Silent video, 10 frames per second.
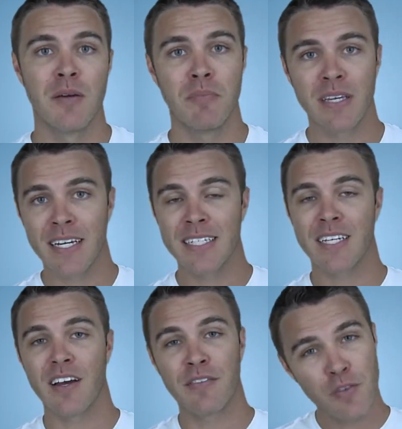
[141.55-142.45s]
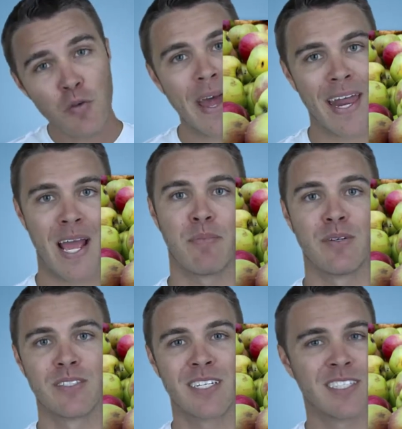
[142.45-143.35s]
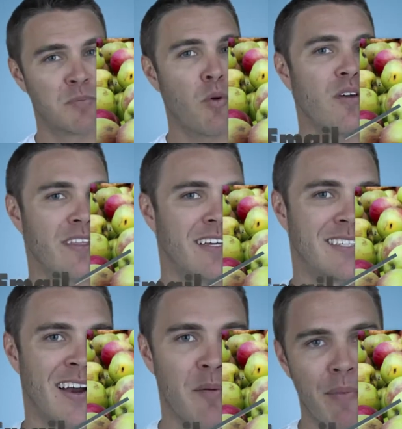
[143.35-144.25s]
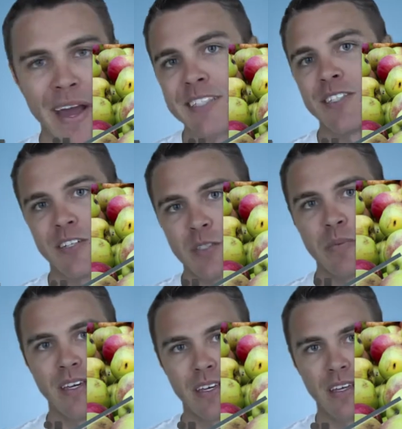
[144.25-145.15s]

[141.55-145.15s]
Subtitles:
because a few bad apples can spoil the entire batch, so to speak.